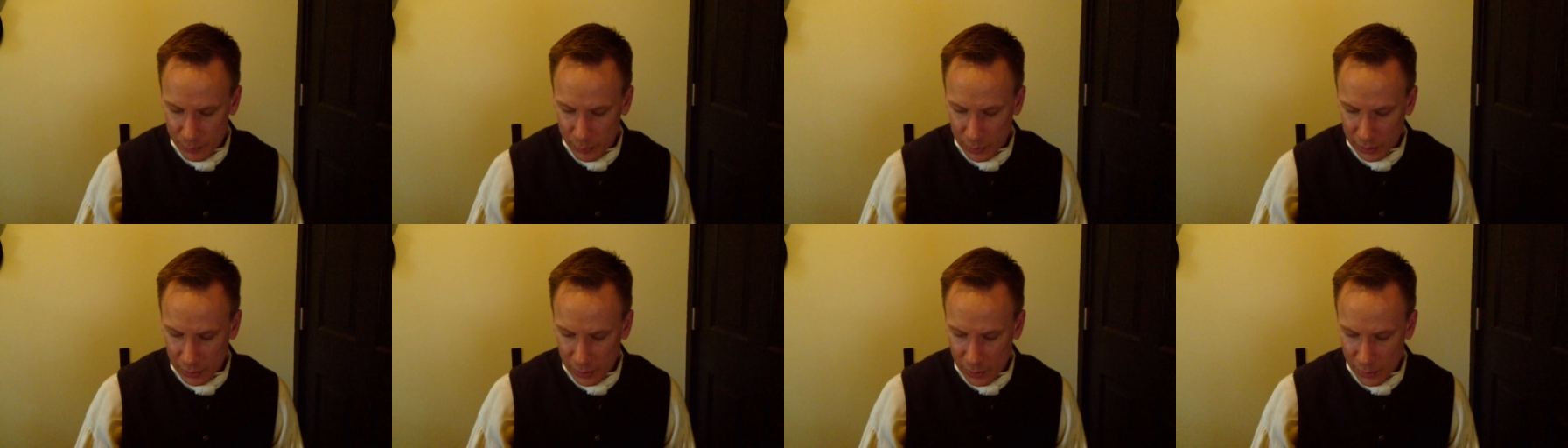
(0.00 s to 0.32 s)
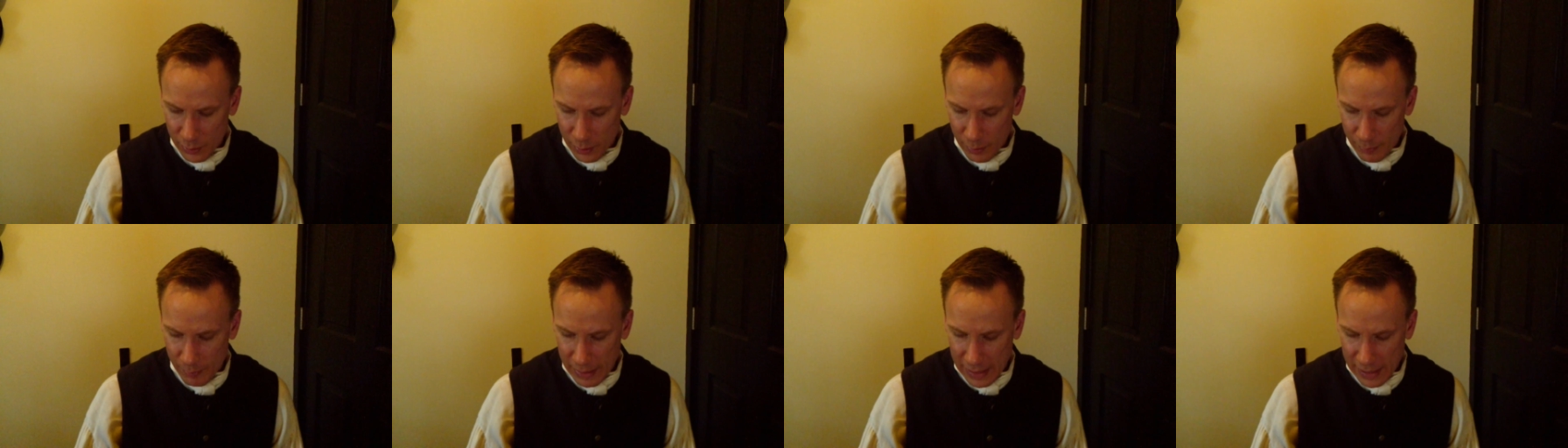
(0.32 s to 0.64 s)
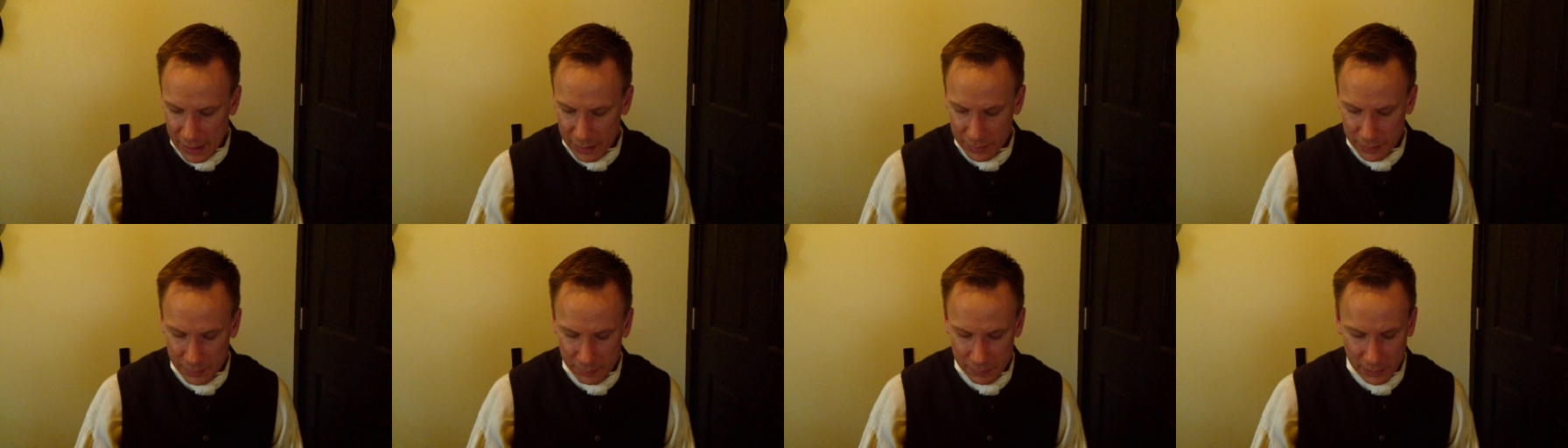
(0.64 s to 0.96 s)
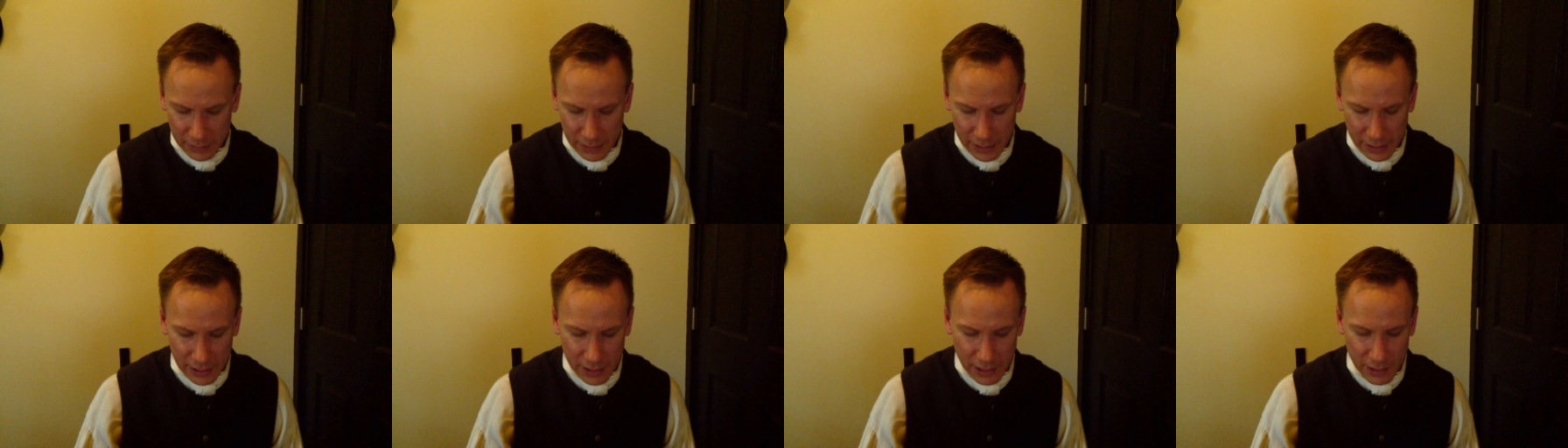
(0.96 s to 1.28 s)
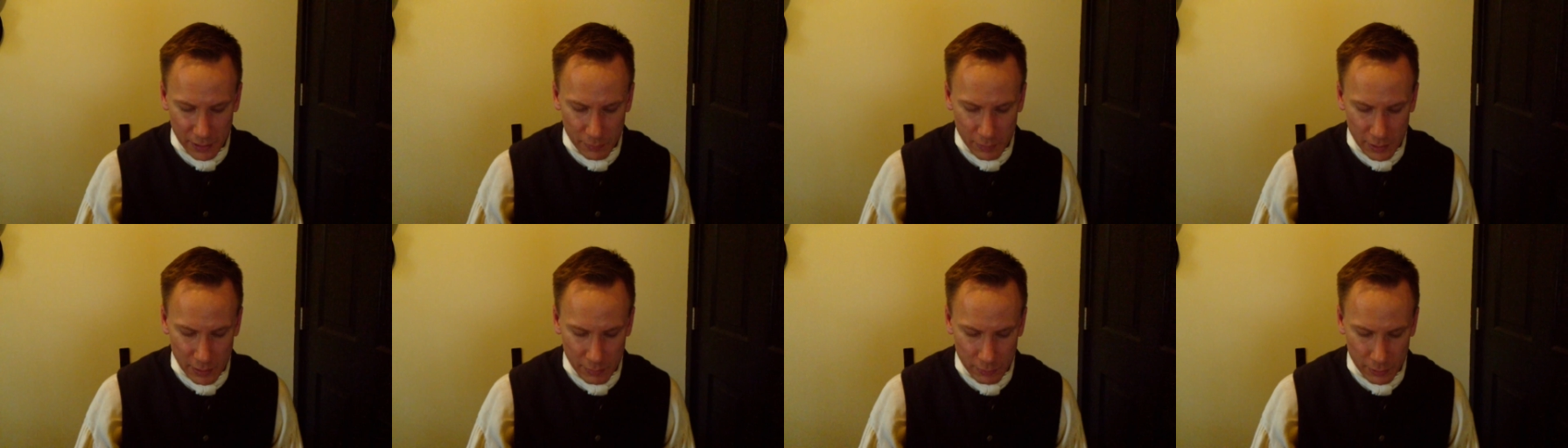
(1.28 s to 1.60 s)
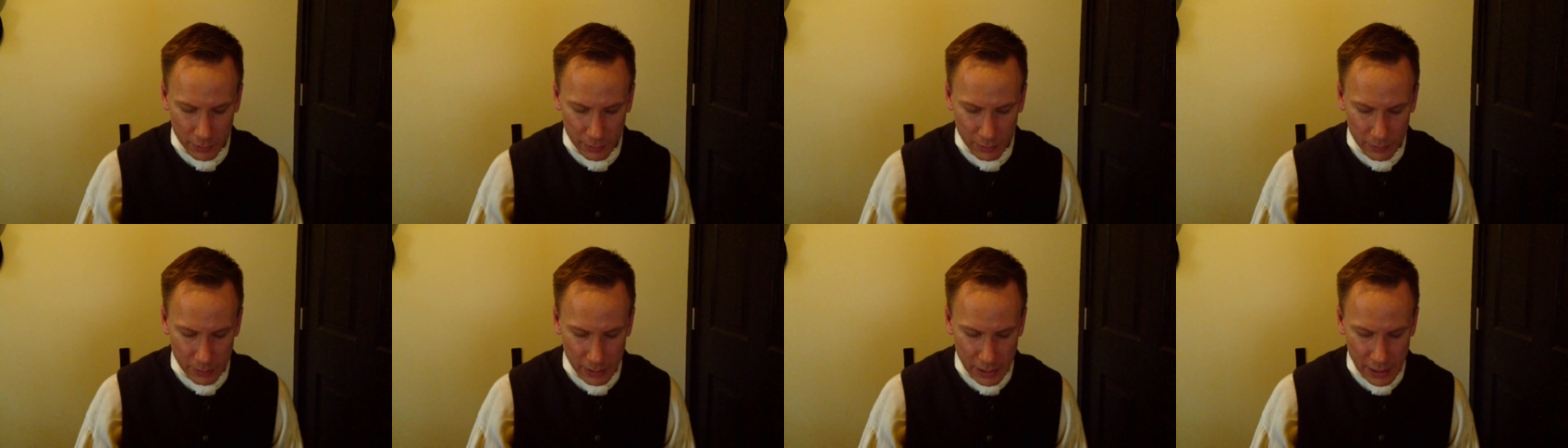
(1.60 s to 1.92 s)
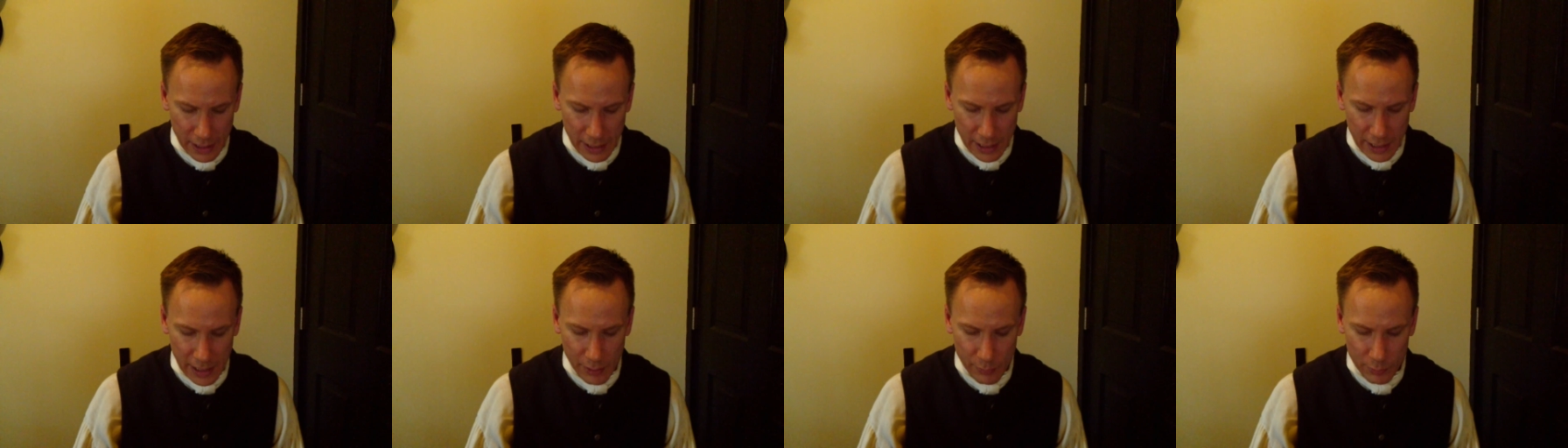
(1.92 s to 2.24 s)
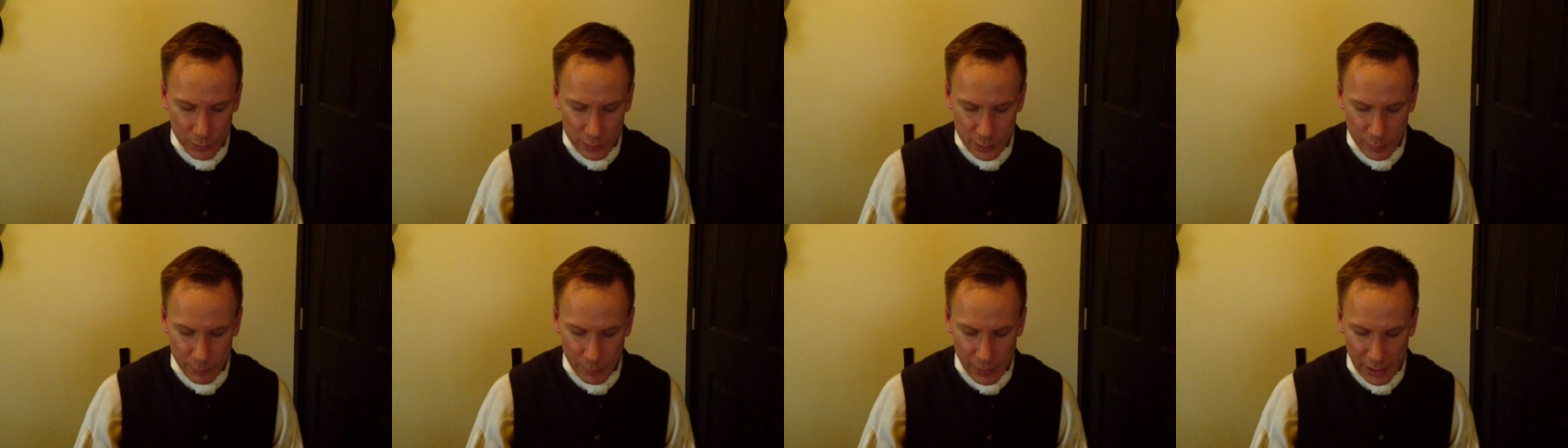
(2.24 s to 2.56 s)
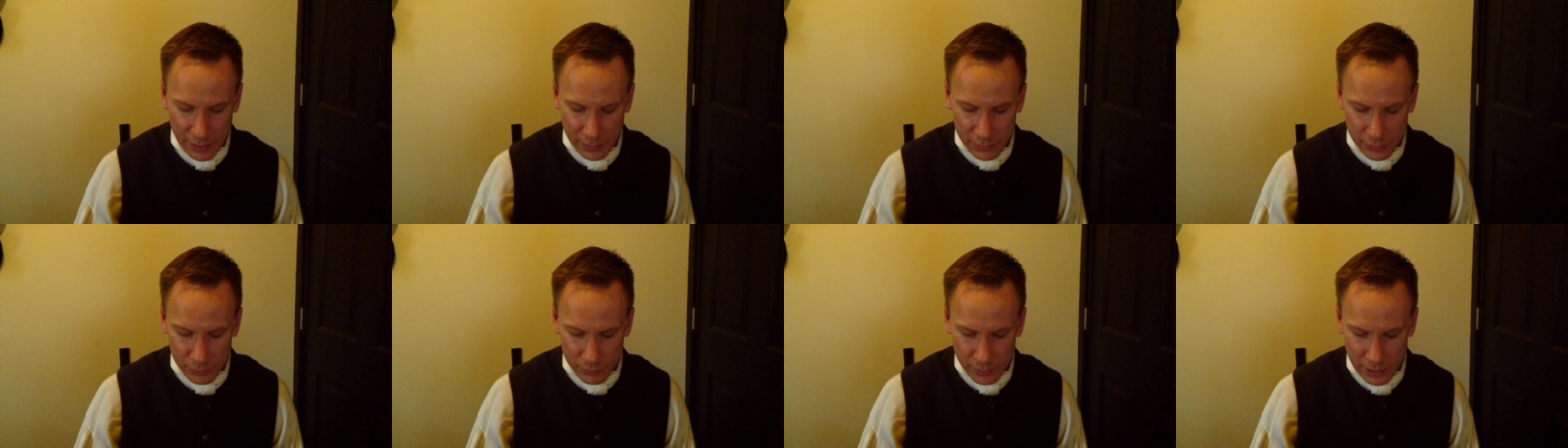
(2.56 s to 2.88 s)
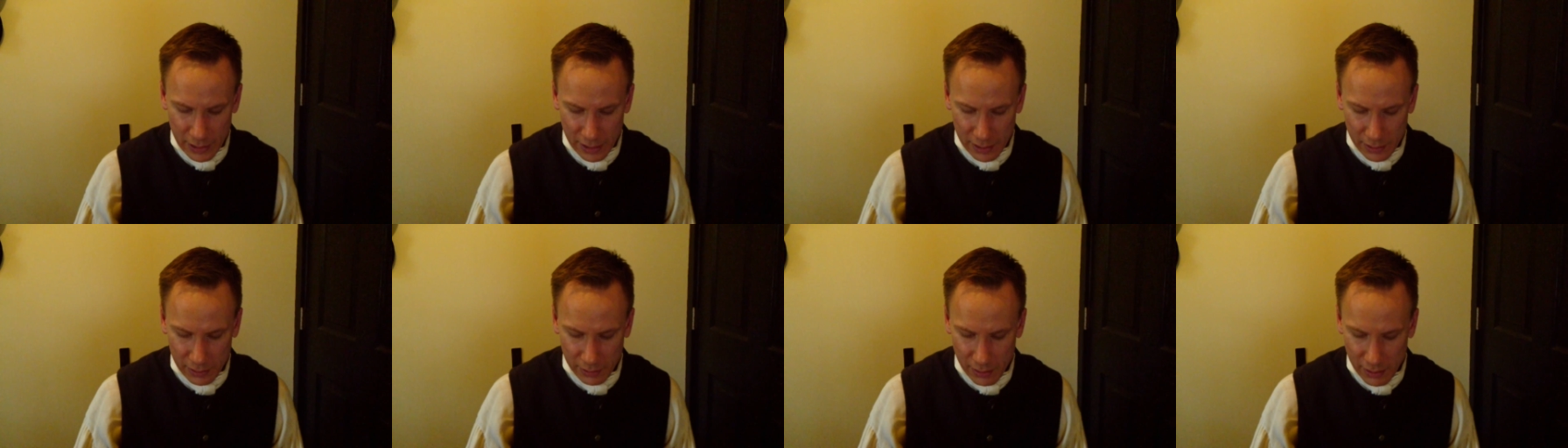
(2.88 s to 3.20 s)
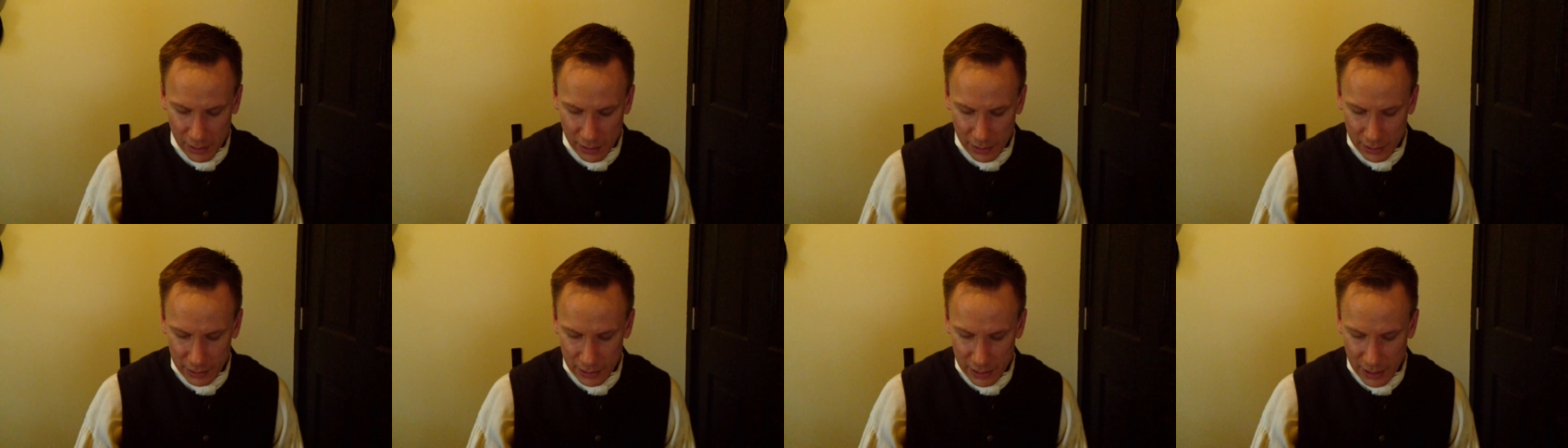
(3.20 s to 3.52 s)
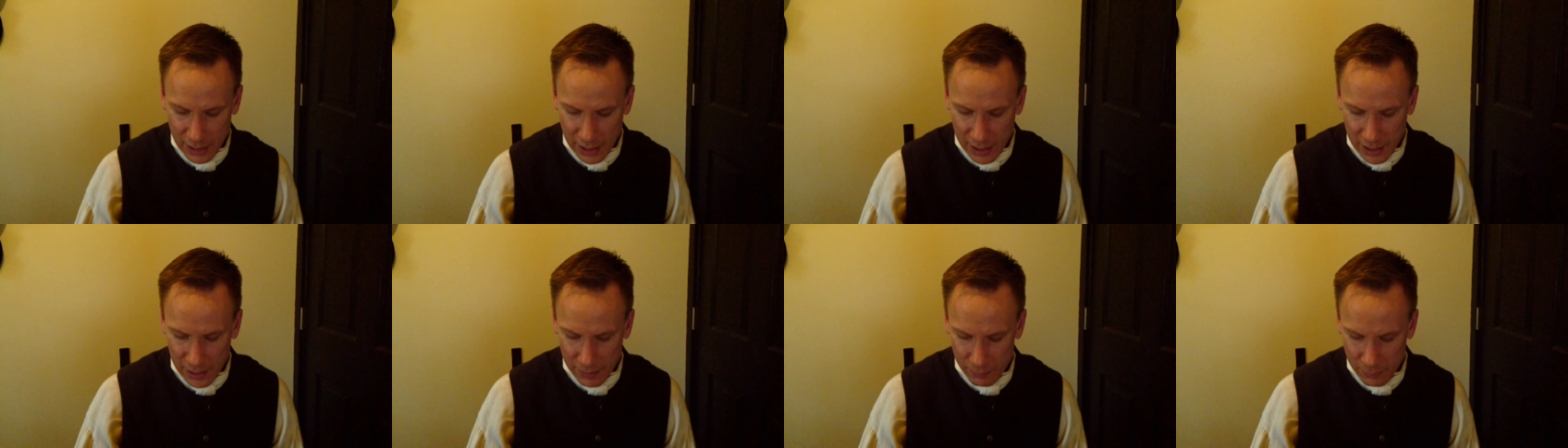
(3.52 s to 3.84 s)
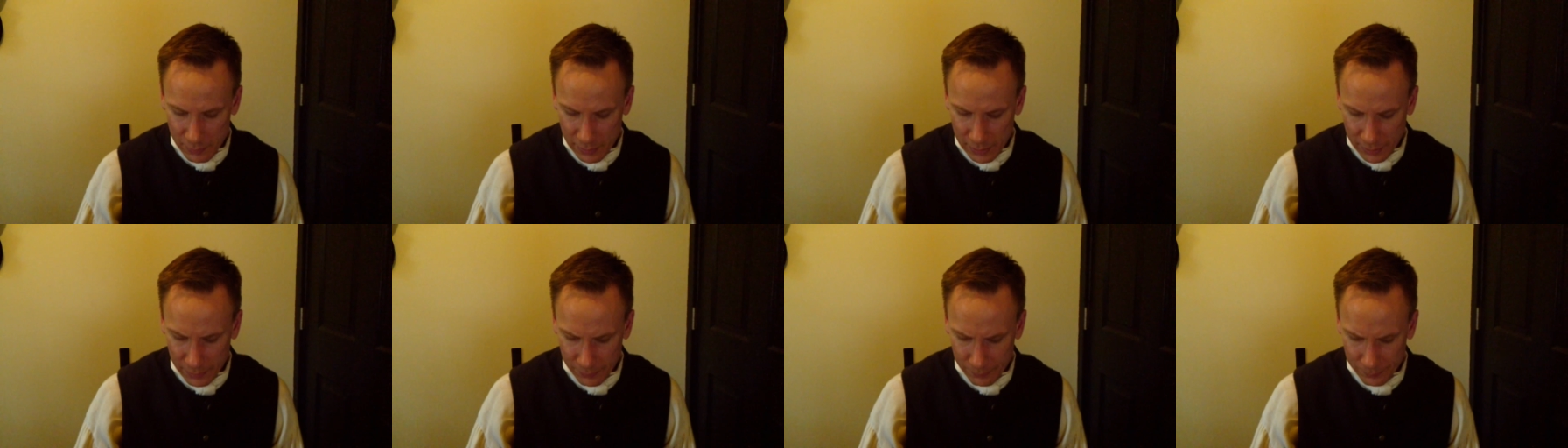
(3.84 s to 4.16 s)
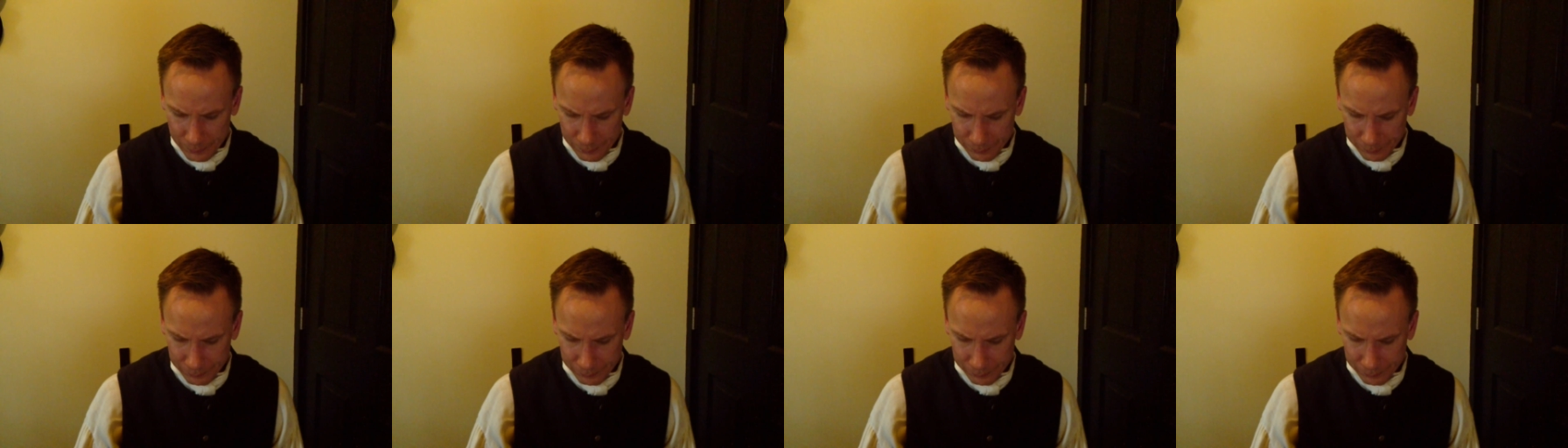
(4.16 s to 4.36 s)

below the mouth of the Licking River. It was about 3 o'clock in the evening,